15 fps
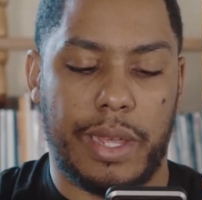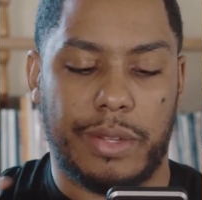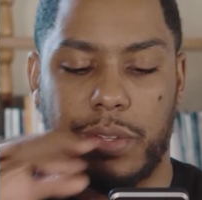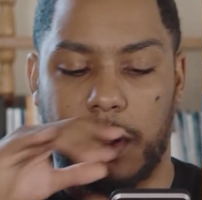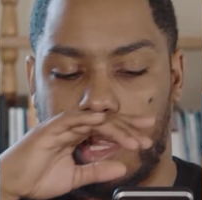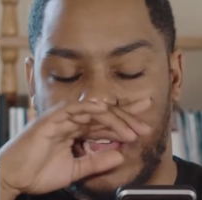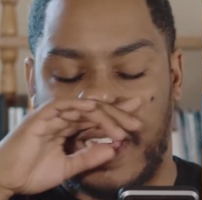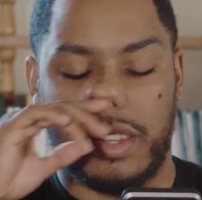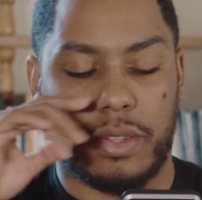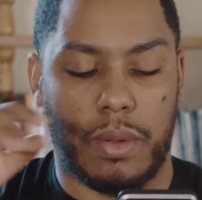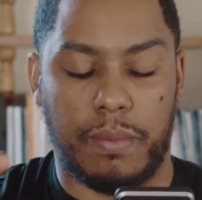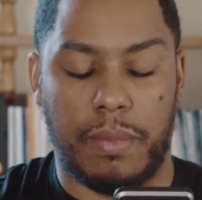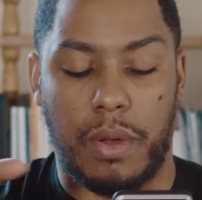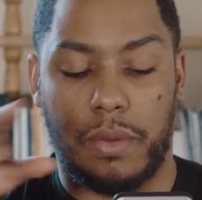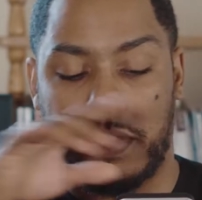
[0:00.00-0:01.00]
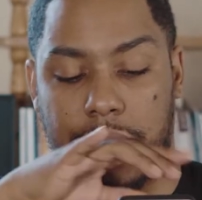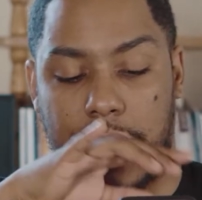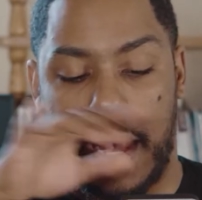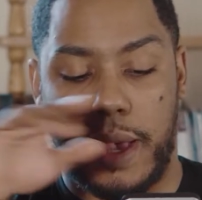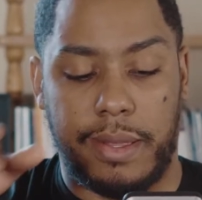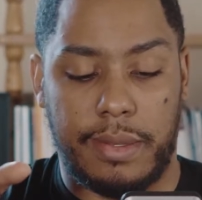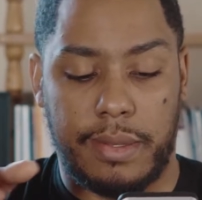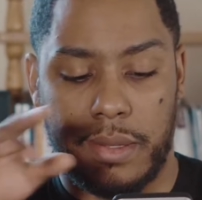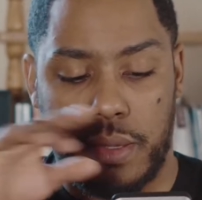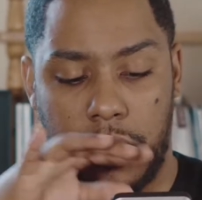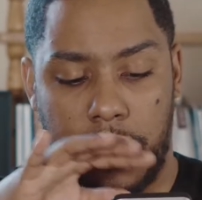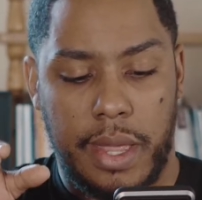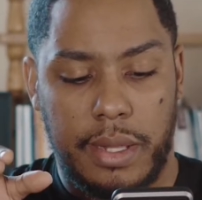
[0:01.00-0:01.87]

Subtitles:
extra lights on both sides,